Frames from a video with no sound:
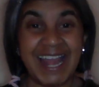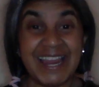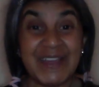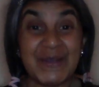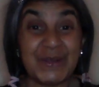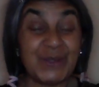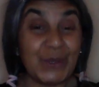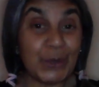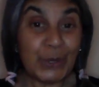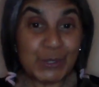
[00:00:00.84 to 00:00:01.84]
Hello
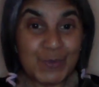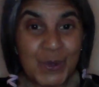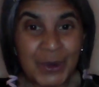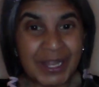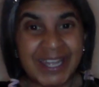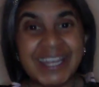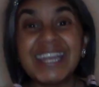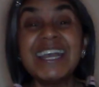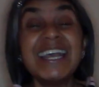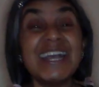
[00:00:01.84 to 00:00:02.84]
and good
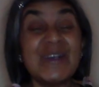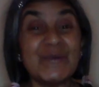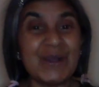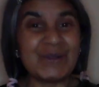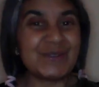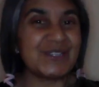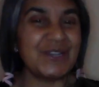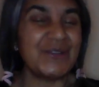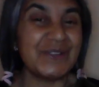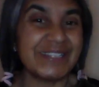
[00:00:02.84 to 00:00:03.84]
morning. Welcome
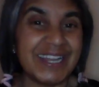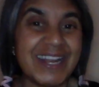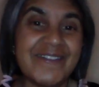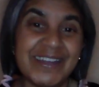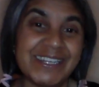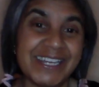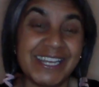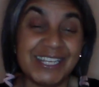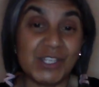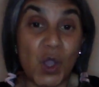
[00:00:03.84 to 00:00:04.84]
to your daily
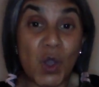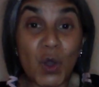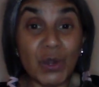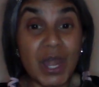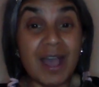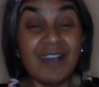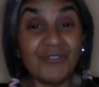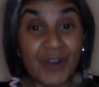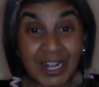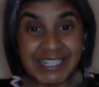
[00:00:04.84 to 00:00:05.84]
readings on
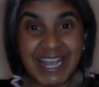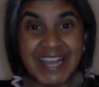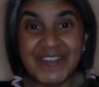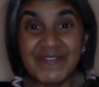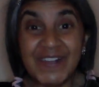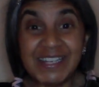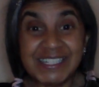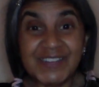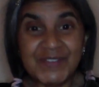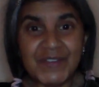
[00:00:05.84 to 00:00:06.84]
Friday, the
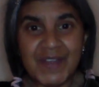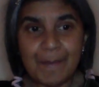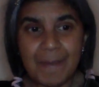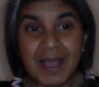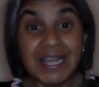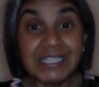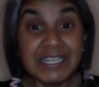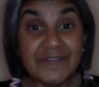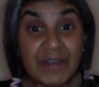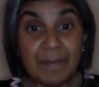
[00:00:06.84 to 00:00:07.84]
1st of November.
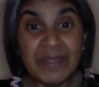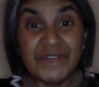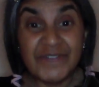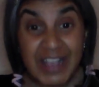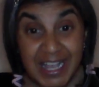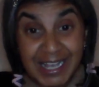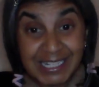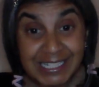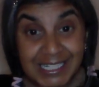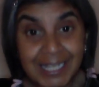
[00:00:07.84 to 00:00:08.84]
It's November the
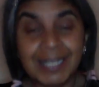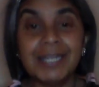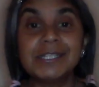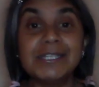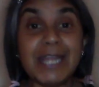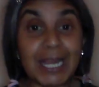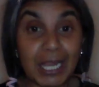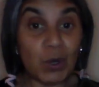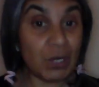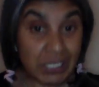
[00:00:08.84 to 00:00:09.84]
1st. It's
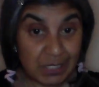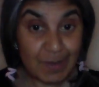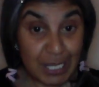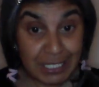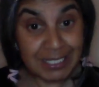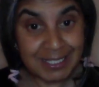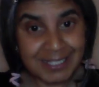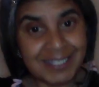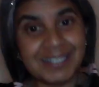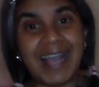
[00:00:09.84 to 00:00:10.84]
nearly
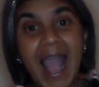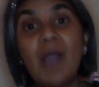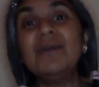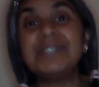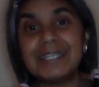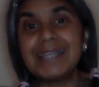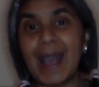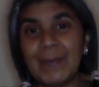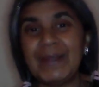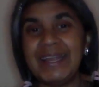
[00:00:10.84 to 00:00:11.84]
Christmas. How is this
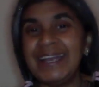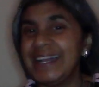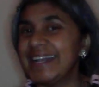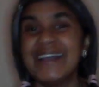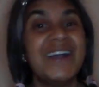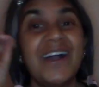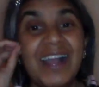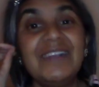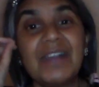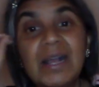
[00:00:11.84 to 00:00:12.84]
happening?
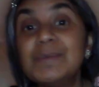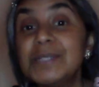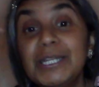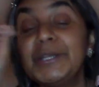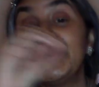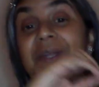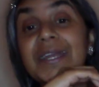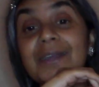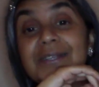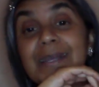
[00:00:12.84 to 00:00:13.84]
I have absolutely no
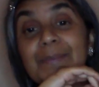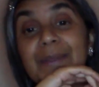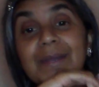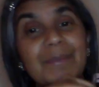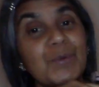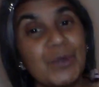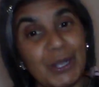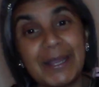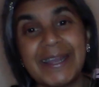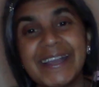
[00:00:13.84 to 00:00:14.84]
idea how it's happening, but we
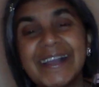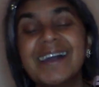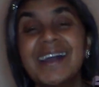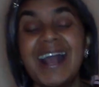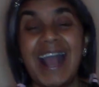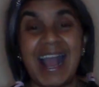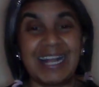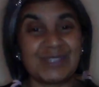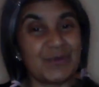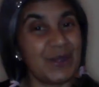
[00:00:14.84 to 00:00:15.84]
are here
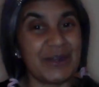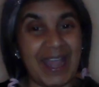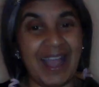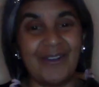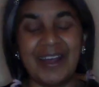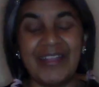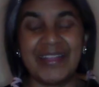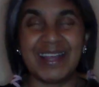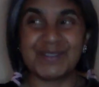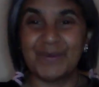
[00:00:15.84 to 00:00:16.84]
and we are now,
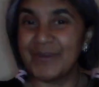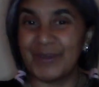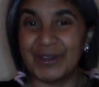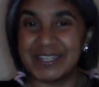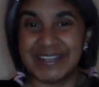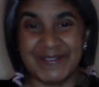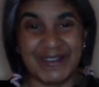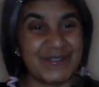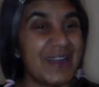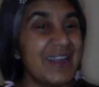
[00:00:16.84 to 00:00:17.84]
and that's what we've got to deal
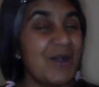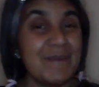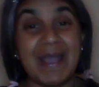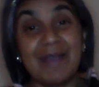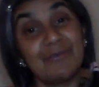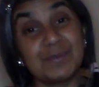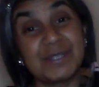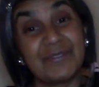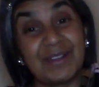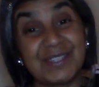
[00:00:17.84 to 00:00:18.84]
with, right? I'm Pam from
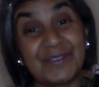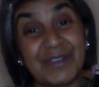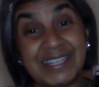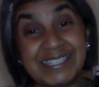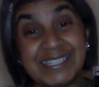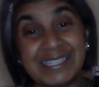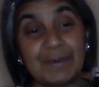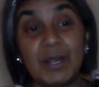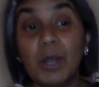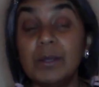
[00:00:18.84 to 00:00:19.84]
Self-Love Self-Care
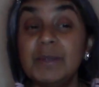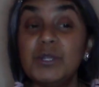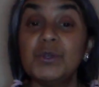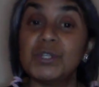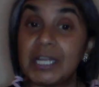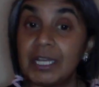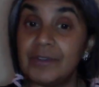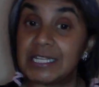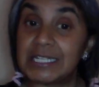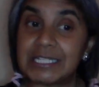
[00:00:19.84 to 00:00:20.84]
System, and I'm going to be doing your daily
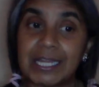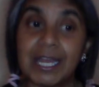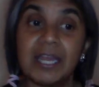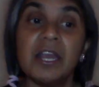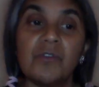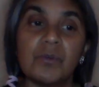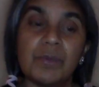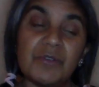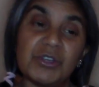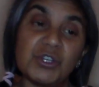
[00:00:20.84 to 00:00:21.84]
readings today
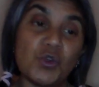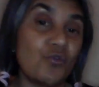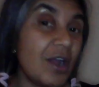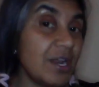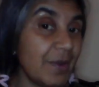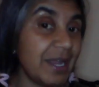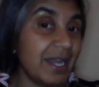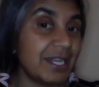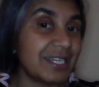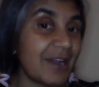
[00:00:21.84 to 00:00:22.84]
from the original
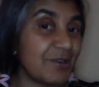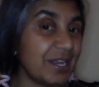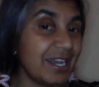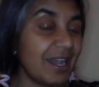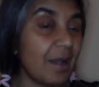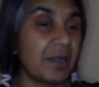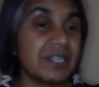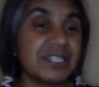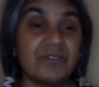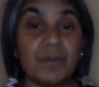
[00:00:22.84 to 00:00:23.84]
Waite tarot deck,
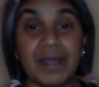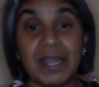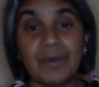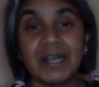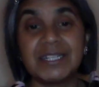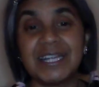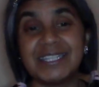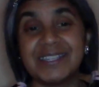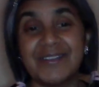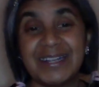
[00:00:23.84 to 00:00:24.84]
conceived by Waite
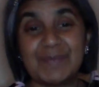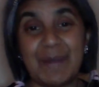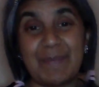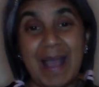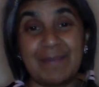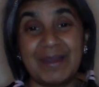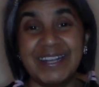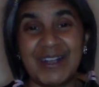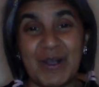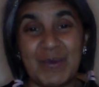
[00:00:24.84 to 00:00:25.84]
and designed by
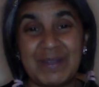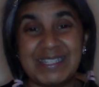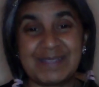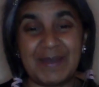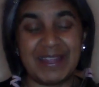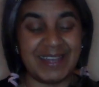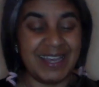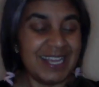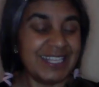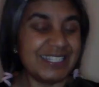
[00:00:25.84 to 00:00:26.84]
Pamela Coleman Smith.
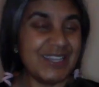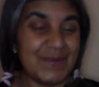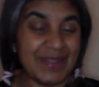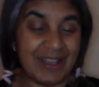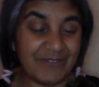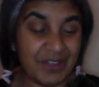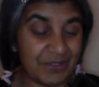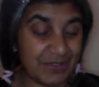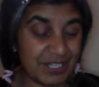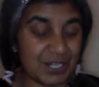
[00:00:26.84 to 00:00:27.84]
So without
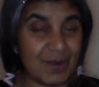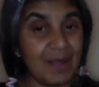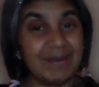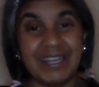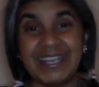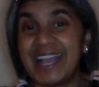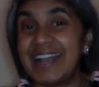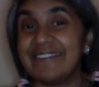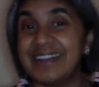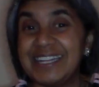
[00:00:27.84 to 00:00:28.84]
further ado, I'm going to get
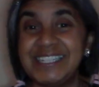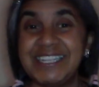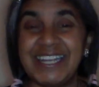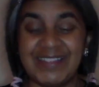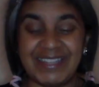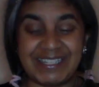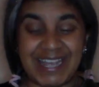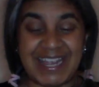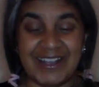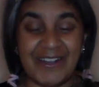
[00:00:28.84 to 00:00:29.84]
our energy at the
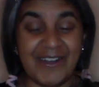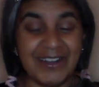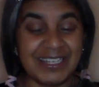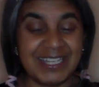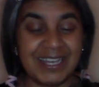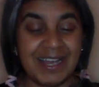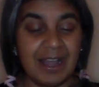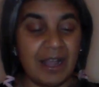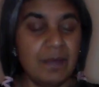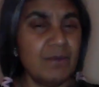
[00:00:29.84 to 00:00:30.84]
day card.
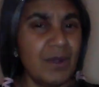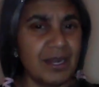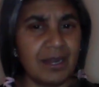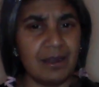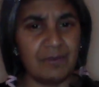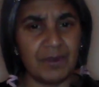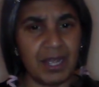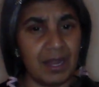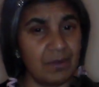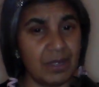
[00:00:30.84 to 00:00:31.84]
I hope you all had a
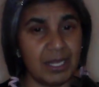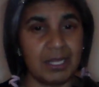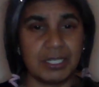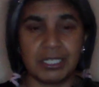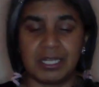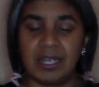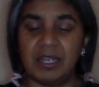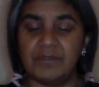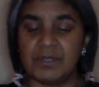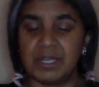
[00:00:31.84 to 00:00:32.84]
lovely Halloween yesterday,
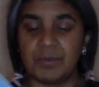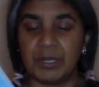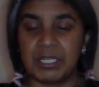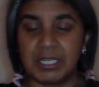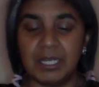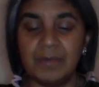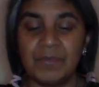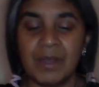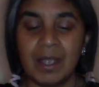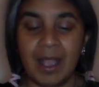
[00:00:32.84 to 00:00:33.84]
if you celebrated it.
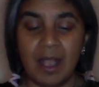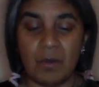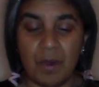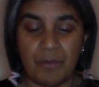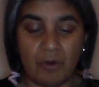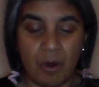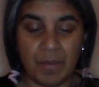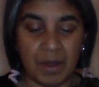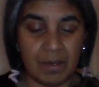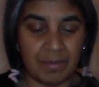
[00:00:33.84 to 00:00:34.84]
Our
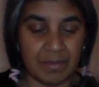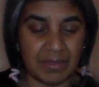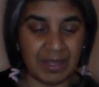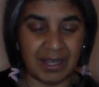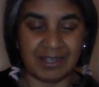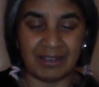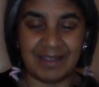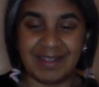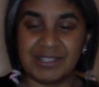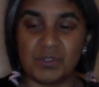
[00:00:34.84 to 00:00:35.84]
problem, okay,
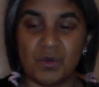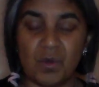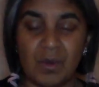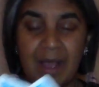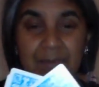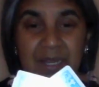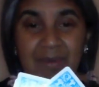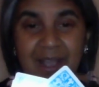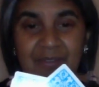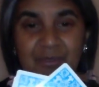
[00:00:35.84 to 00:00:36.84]
that's not how many
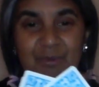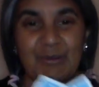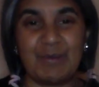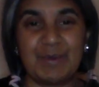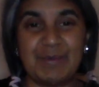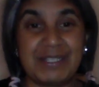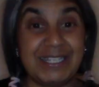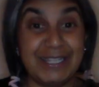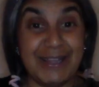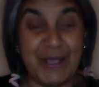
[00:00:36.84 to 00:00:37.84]
we're having for a problem, is
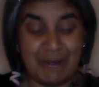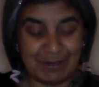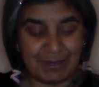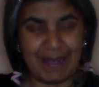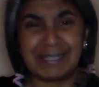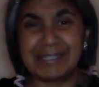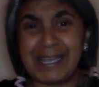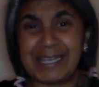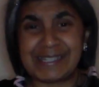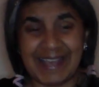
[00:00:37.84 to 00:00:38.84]
it's loads, there's about
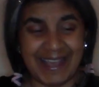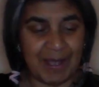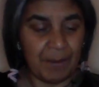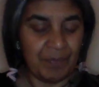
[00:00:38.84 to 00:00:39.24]
six there.